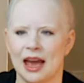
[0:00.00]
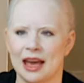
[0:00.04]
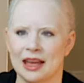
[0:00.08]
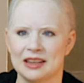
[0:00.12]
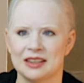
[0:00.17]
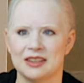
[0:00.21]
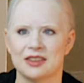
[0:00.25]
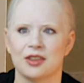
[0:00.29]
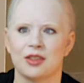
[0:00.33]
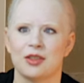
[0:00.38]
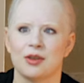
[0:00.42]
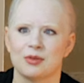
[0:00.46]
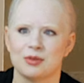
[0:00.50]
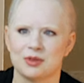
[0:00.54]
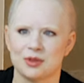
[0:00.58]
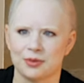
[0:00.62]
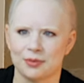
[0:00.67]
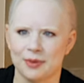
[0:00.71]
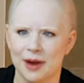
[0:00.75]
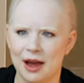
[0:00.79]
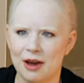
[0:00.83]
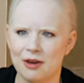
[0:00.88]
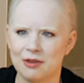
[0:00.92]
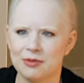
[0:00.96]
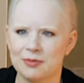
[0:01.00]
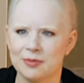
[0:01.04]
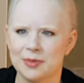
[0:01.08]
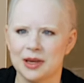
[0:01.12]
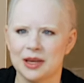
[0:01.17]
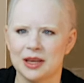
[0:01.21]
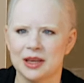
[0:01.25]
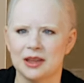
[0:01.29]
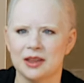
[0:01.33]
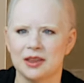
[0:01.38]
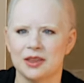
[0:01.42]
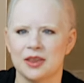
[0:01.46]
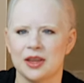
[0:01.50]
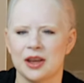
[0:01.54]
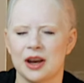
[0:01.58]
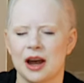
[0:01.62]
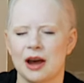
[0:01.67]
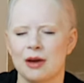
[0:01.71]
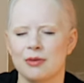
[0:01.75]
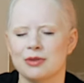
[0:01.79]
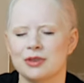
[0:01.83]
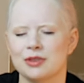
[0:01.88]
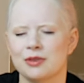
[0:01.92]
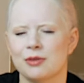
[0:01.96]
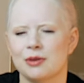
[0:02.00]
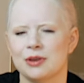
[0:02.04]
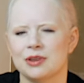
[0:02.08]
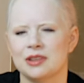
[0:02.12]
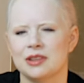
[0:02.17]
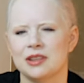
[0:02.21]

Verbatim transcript: and to those around me that I was going